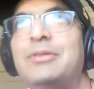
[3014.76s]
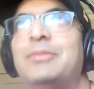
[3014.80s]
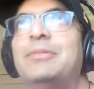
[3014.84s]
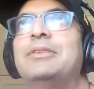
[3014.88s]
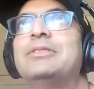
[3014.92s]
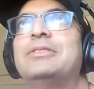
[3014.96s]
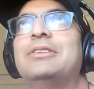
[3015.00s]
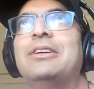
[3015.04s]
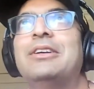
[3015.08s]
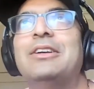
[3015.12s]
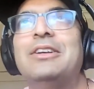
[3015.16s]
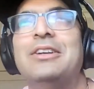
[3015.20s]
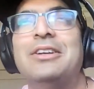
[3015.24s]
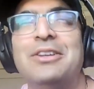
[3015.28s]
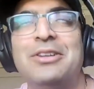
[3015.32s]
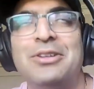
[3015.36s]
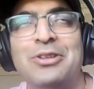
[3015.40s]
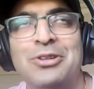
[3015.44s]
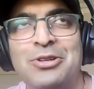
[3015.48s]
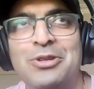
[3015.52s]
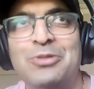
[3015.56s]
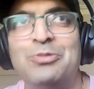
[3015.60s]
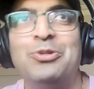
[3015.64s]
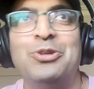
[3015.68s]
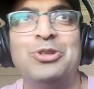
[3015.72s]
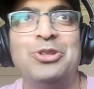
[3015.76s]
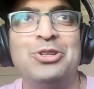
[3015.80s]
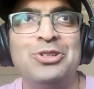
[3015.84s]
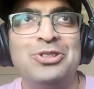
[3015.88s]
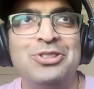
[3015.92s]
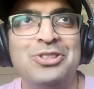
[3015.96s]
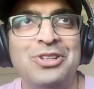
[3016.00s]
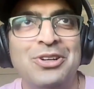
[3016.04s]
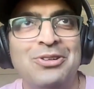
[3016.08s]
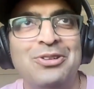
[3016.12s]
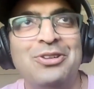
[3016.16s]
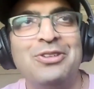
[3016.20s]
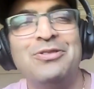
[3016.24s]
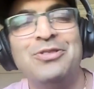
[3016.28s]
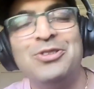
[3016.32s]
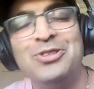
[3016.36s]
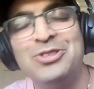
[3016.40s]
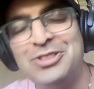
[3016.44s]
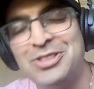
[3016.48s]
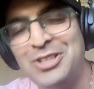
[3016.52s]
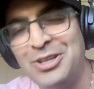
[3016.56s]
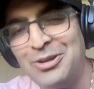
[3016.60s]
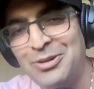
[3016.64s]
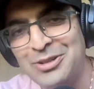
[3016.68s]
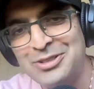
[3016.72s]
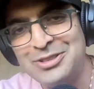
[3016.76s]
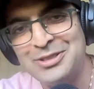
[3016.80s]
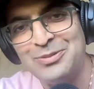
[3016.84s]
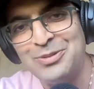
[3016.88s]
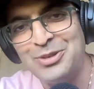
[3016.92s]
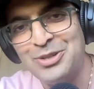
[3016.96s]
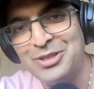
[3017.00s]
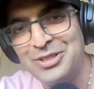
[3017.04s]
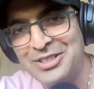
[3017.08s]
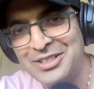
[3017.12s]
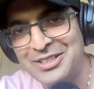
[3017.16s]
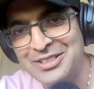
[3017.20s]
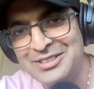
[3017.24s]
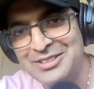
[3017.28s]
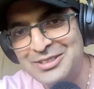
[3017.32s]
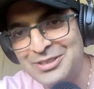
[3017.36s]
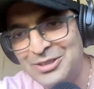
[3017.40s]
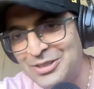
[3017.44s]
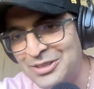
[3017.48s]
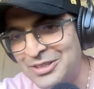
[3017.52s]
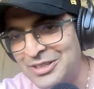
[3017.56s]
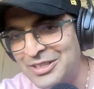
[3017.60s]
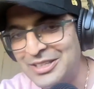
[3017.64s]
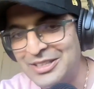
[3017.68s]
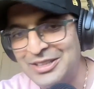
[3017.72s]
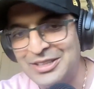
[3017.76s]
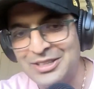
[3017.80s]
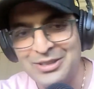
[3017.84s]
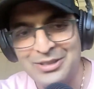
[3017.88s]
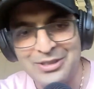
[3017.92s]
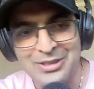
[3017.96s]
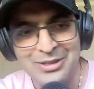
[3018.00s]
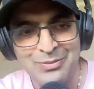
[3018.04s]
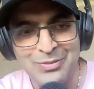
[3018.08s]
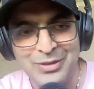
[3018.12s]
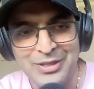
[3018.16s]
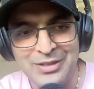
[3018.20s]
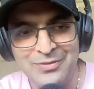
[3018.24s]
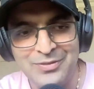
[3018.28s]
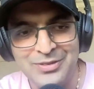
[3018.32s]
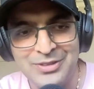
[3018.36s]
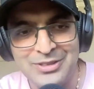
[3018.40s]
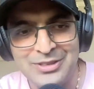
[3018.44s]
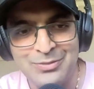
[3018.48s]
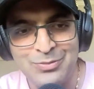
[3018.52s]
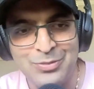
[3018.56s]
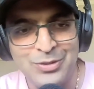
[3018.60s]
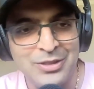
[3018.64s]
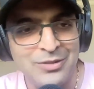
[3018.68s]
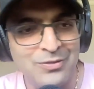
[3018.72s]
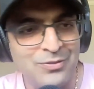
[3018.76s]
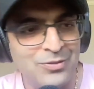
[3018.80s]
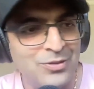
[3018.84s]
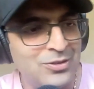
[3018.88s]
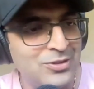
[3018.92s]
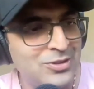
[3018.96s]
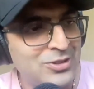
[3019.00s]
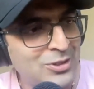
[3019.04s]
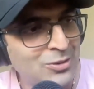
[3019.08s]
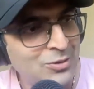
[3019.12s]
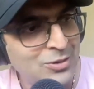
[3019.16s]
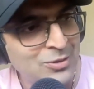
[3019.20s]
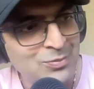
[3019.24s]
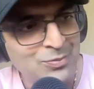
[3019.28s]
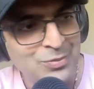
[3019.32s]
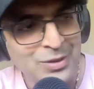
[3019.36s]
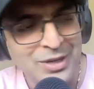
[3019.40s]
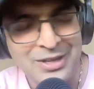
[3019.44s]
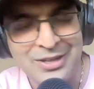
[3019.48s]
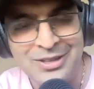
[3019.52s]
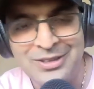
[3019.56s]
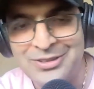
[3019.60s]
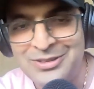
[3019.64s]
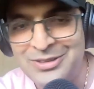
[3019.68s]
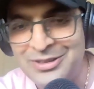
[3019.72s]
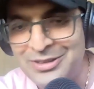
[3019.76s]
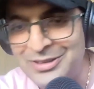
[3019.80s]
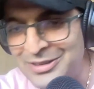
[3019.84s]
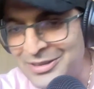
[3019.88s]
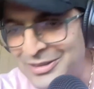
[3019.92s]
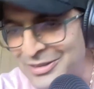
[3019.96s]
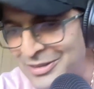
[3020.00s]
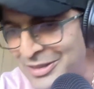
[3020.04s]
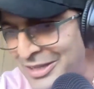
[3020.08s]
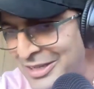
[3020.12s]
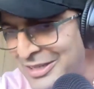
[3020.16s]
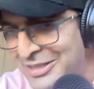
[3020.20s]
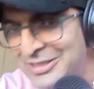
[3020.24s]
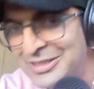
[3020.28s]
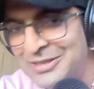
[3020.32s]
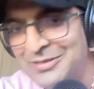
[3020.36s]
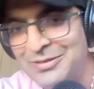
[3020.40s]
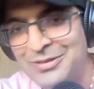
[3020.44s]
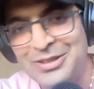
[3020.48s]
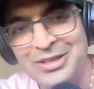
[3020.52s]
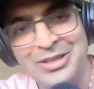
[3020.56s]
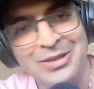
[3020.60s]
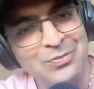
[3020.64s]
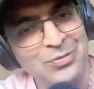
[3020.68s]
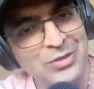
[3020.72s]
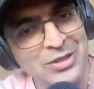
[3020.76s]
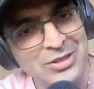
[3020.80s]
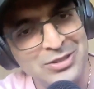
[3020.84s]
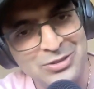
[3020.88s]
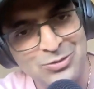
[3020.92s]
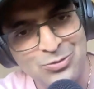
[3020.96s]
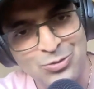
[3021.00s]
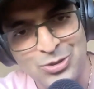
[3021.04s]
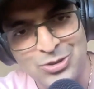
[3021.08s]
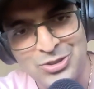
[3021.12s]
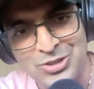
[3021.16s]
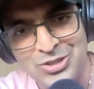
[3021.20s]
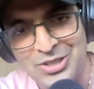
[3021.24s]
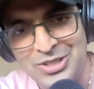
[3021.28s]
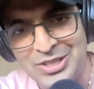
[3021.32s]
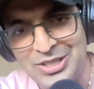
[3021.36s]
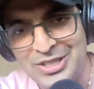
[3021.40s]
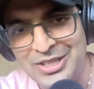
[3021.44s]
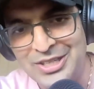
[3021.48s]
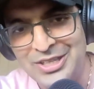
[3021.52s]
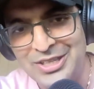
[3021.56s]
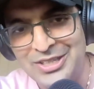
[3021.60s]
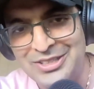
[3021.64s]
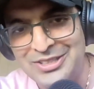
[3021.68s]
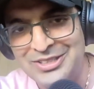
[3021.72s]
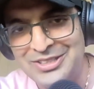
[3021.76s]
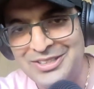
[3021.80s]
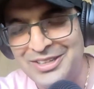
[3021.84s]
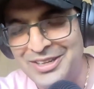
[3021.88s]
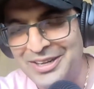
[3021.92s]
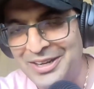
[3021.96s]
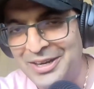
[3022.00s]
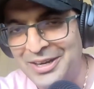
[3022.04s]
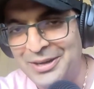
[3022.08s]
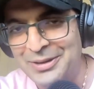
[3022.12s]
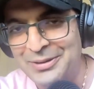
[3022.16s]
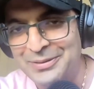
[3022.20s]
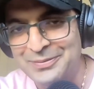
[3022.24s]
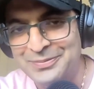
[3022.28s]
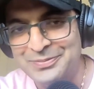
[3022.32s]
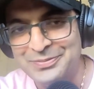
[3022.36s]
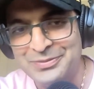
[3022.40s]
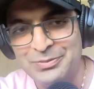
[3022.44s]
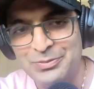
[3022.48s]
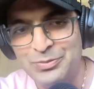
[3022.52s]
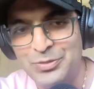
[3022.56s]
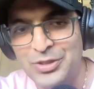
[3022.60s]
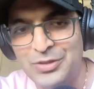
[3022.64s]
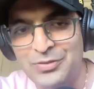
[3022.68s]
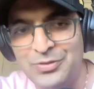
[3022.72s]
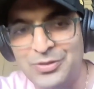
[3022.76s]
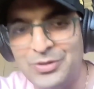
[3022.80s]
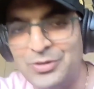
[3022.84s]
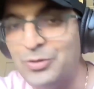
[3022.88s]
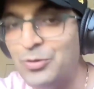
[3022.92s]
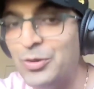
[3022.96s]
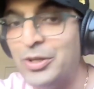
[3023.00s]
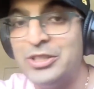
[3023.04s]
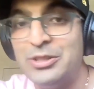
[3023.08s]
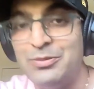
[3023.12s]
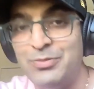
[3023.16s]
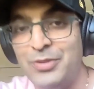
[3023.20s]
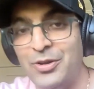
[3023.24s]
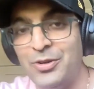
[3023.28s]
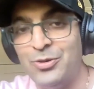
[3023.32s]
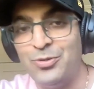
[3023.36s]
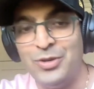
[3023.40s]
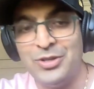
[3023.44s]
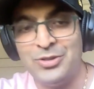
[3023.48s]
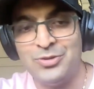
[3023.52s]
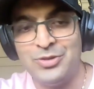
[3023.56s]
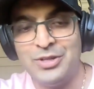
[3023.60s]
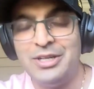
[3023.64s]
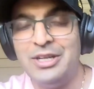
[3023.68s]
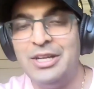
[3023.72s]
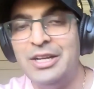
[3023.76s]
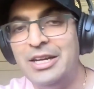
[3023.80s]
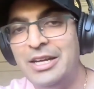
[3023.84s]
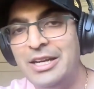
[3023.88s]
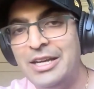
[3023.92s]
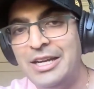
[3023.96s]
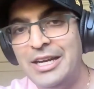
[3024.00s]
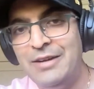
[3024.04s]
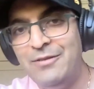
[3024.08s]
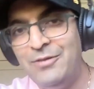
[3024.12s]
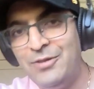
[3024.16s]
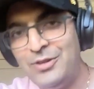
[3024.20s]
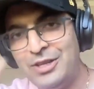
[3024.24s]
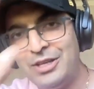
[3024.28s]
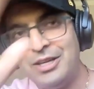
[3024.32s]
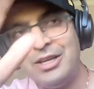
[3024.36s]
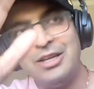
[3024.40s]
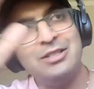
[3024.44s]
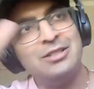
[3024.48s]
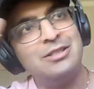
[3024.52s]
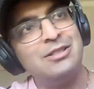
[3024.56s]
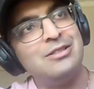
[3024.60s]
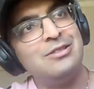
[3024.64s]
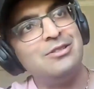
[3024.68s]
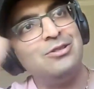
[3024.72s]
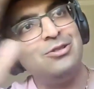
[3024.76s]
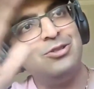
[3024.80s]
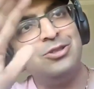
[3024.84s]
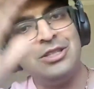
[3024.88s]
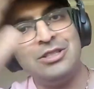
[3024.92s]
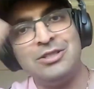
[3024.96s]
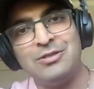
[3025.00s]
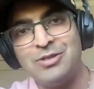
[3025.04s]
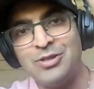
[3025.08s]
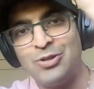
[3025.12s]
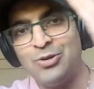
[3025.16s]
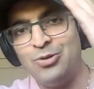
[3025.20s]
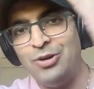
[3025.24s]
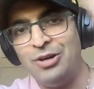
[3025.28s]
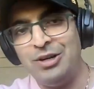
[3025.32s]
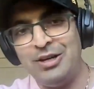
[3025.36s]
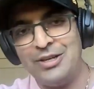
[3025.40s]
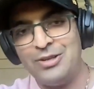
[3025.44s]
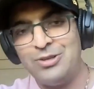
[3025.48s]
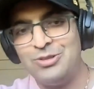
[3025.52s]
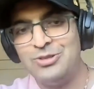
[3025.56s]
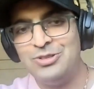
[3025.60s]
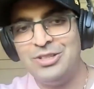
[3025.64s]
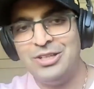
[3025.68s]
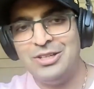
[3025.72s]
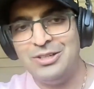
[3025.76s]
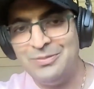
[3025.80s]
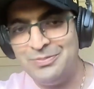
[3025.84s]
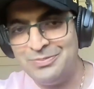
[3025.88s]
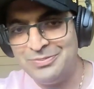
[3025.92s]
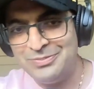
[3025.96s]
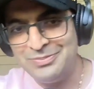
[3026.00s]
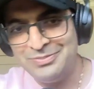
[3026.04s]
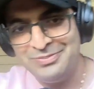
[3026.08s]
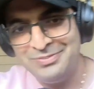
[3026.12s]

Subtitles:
What am I saying? You reap what you sow. If you sow out some goodness, you're going to get the benefits. But if you sow out badness and negativity, this is what you're going to get. Beautiful. It works in both ways, right? Everything has two sides of the coin, like you said,